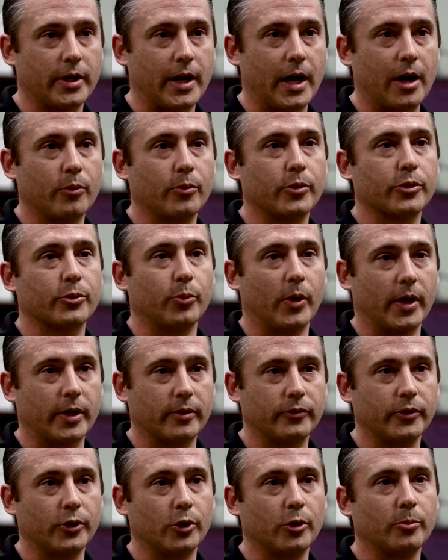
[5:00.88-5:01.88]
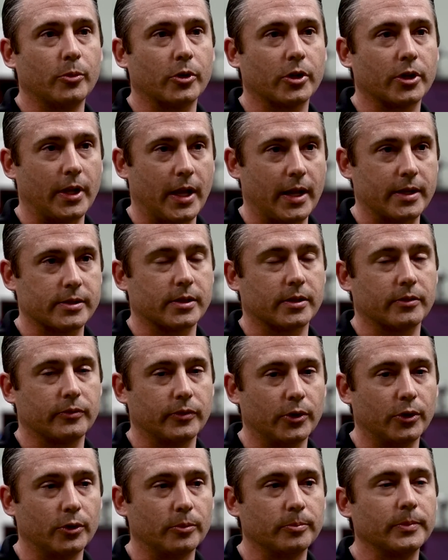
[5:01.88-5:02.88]
out with wet film or classic
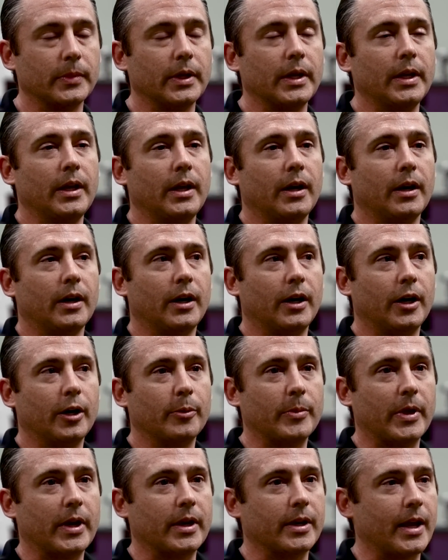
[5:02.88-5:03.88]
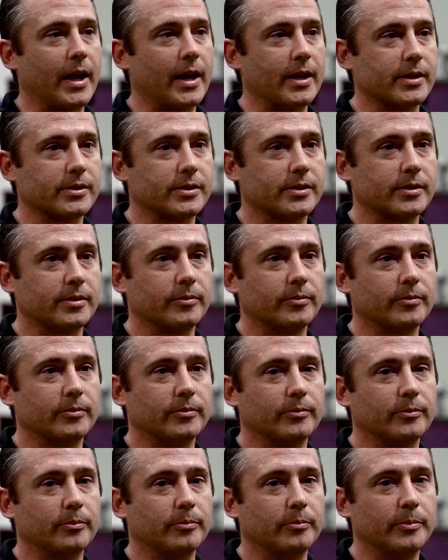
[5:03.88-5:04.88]
film and has
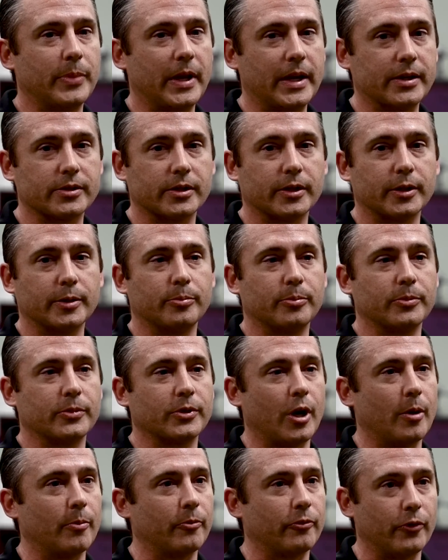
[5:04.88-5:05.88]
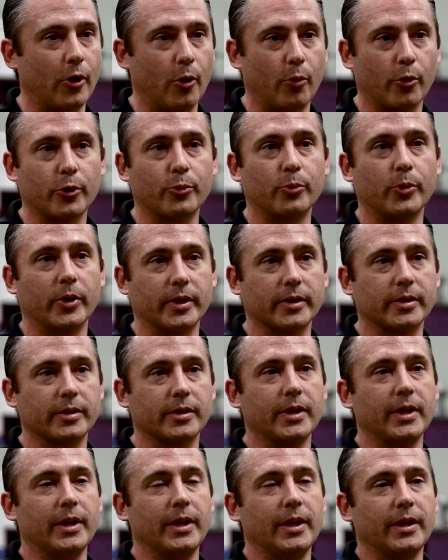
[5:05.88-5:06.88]
basically come forward with
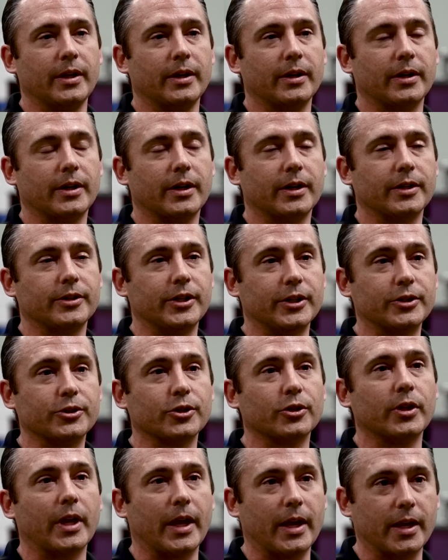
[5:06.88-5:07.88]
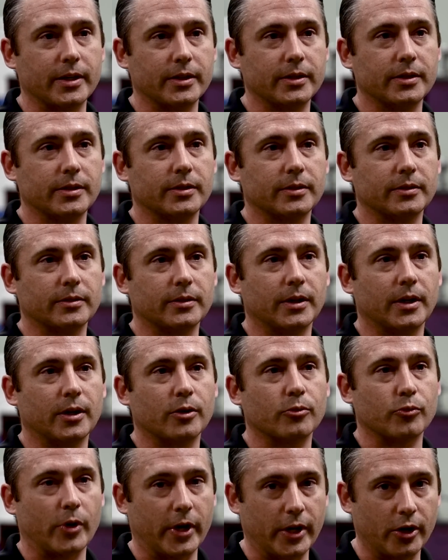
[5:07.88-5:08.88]
digital and
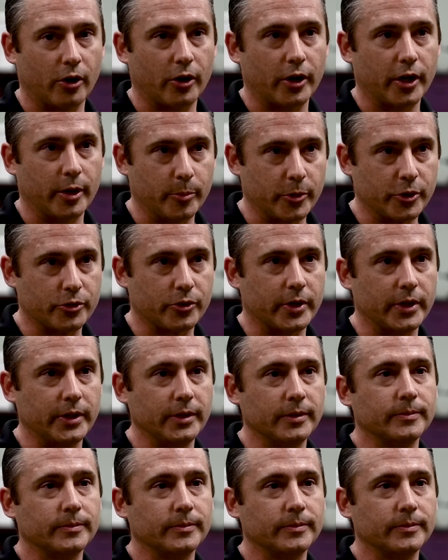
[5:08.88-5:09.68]
radar imagery.